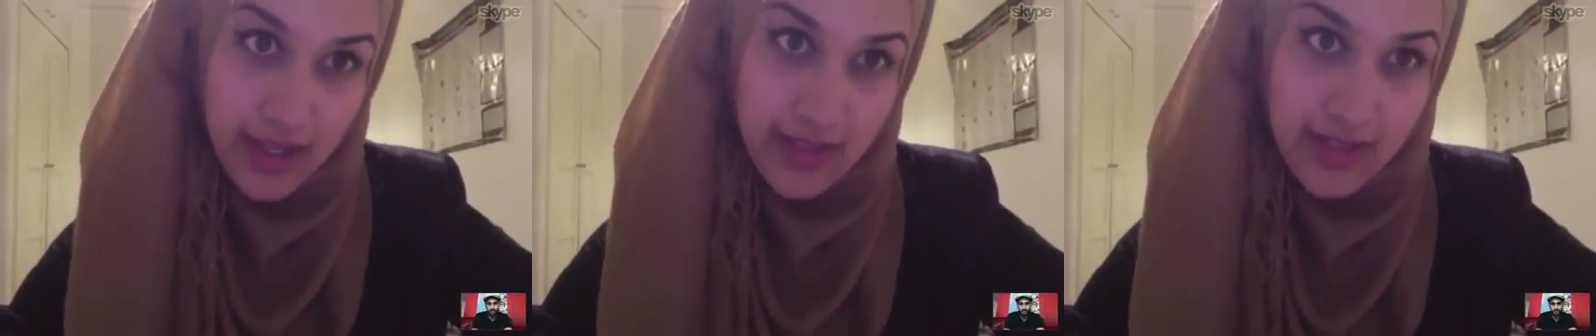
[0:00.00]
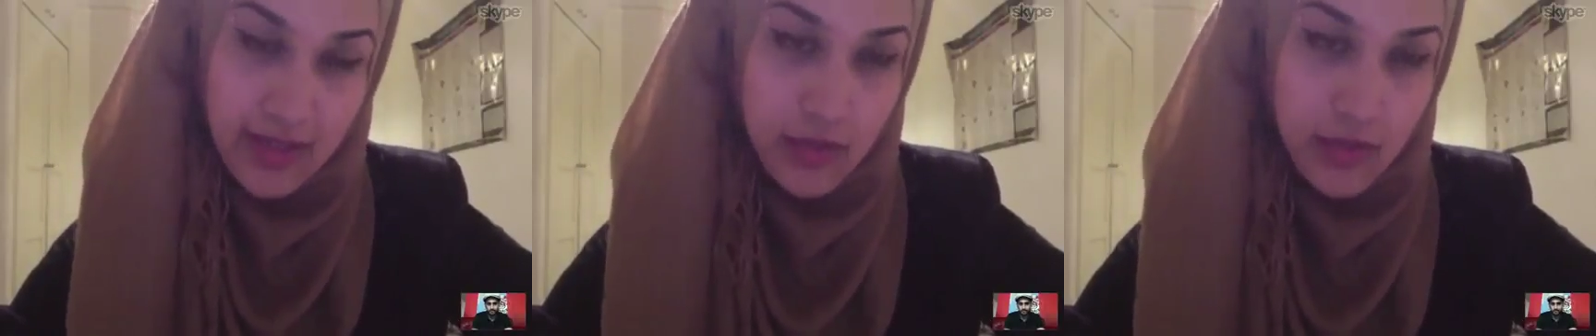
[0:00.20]

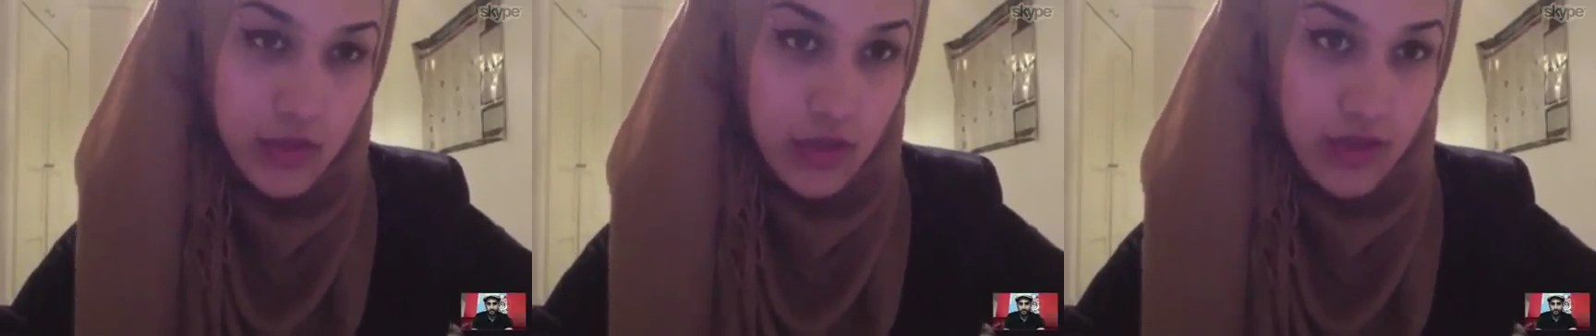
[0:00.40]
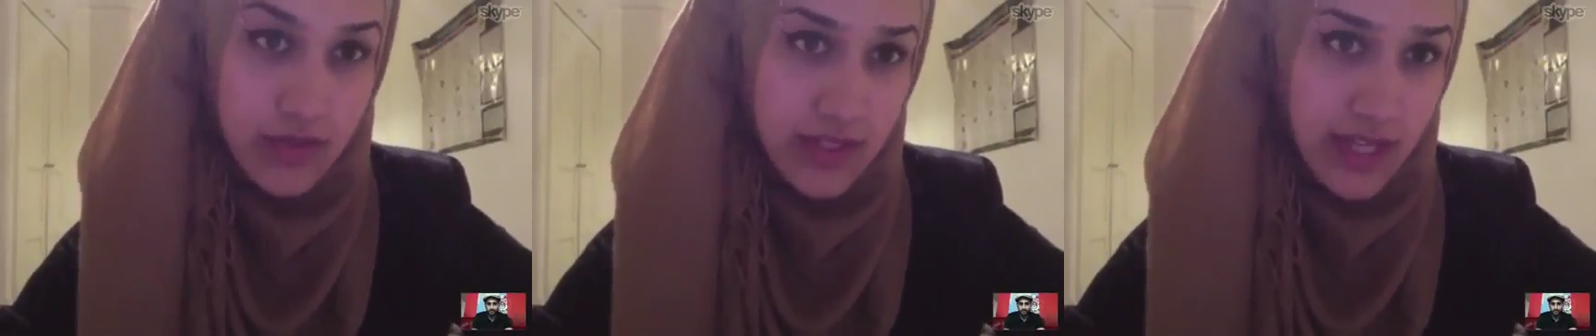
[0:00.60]
is some
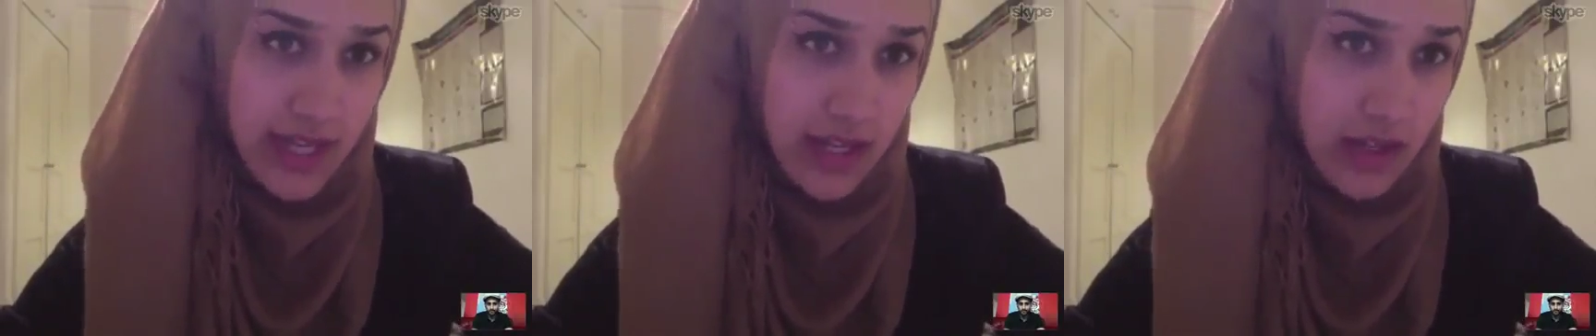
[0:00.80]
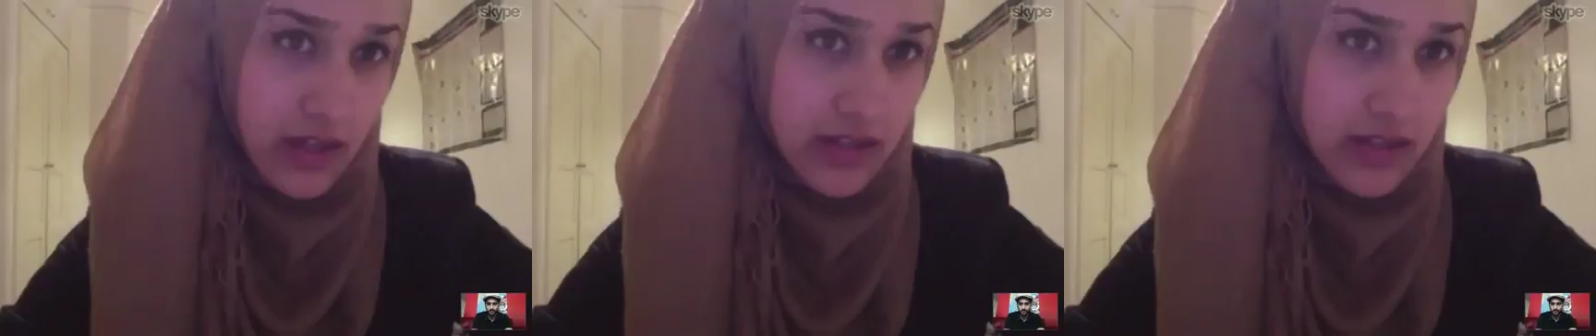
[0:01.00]
sort of a
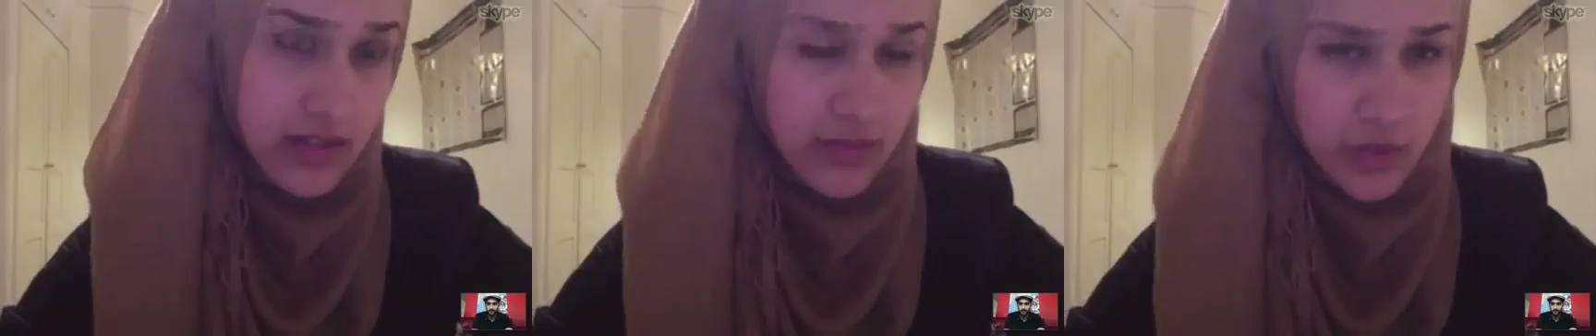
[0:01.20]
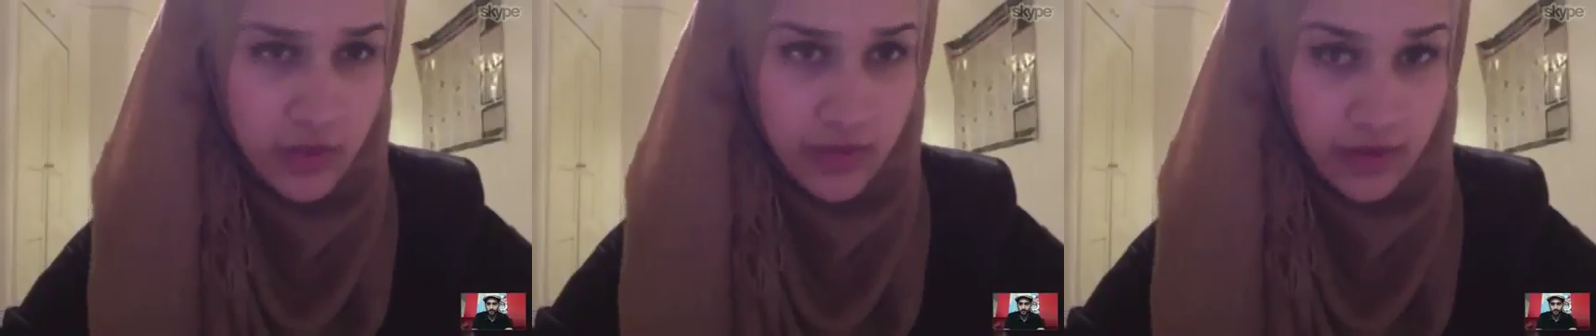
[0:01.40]
dialogue,
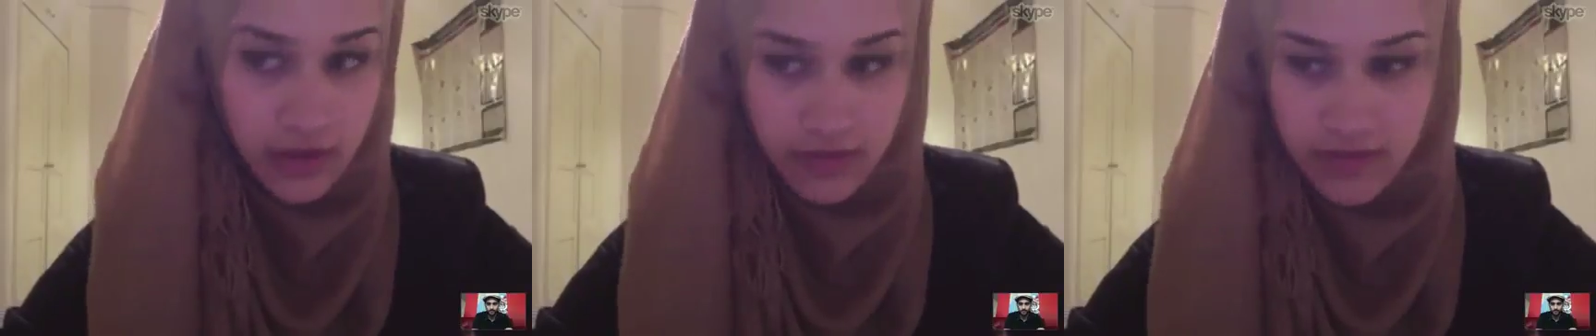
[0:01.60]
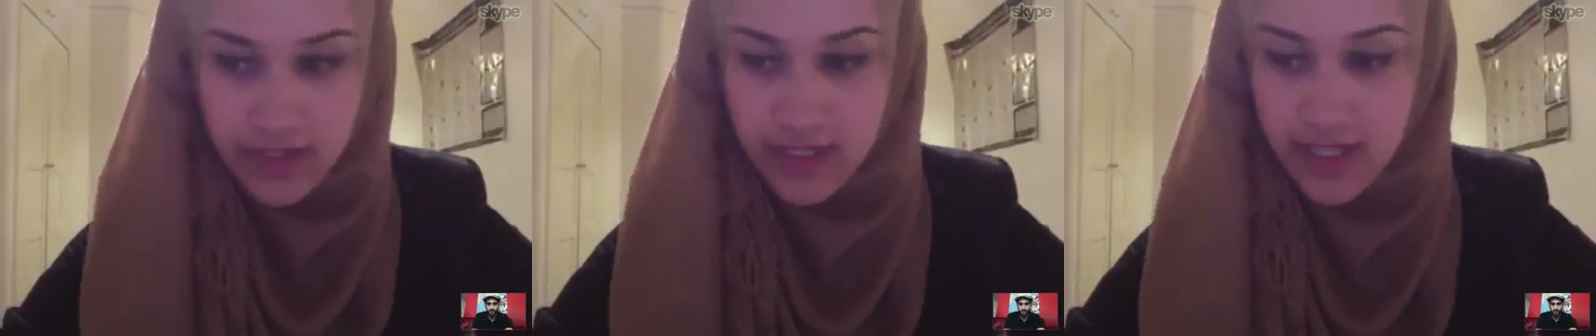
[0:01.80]
some sort of a
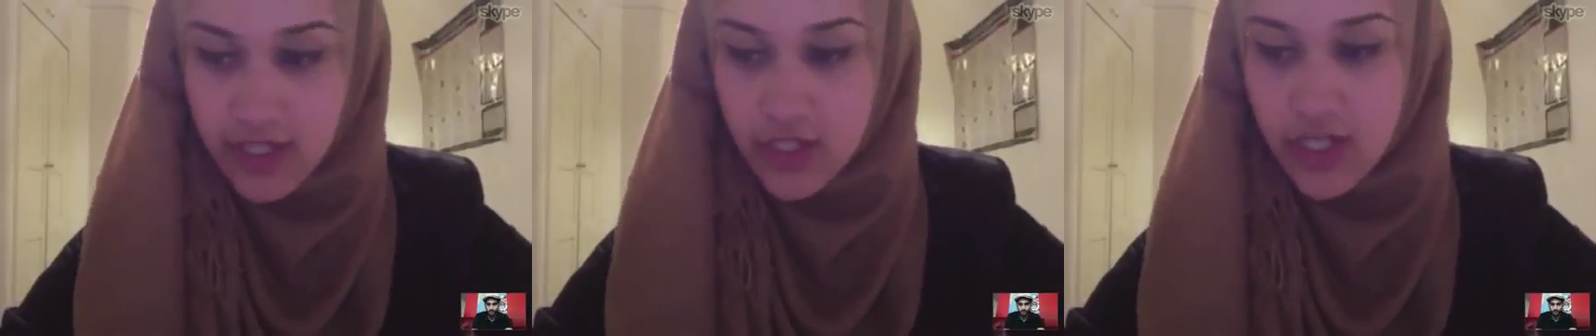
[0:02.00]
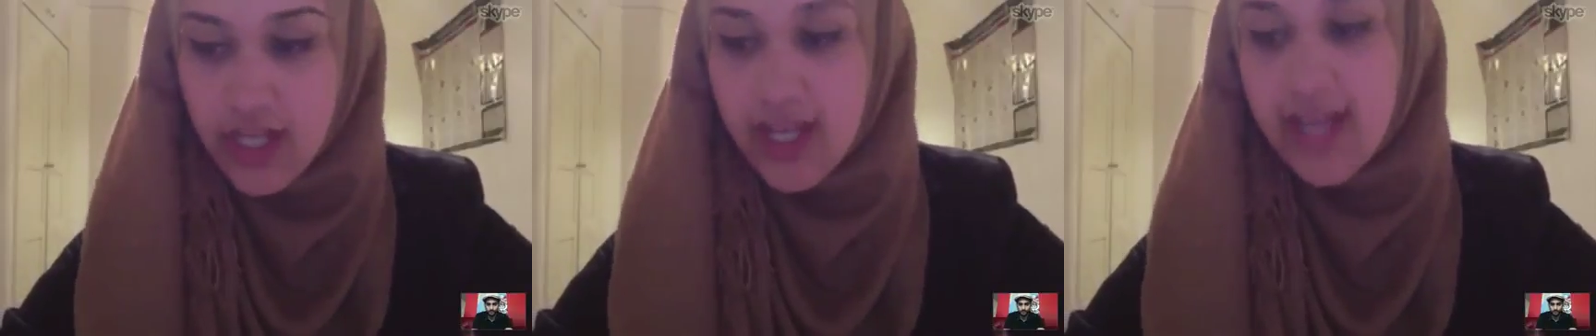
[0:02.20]

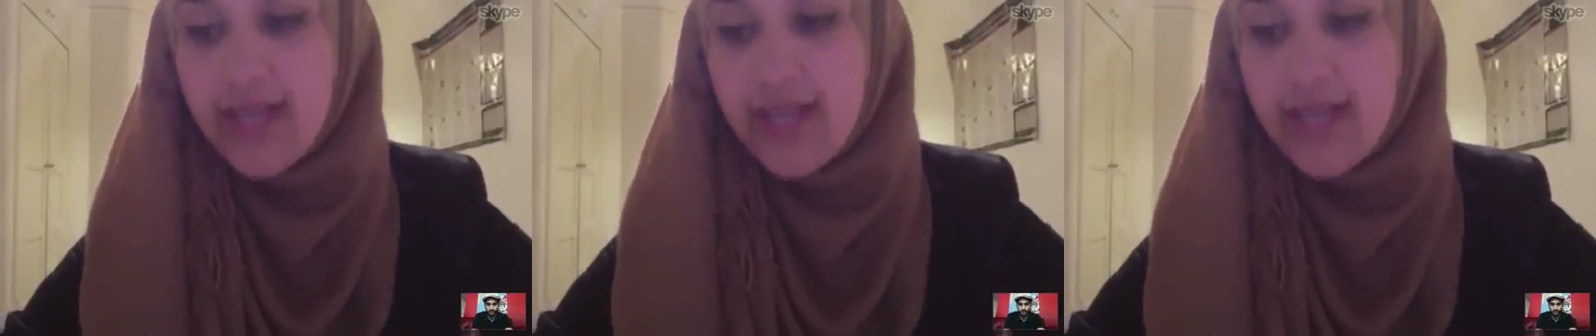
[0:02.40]
conversation,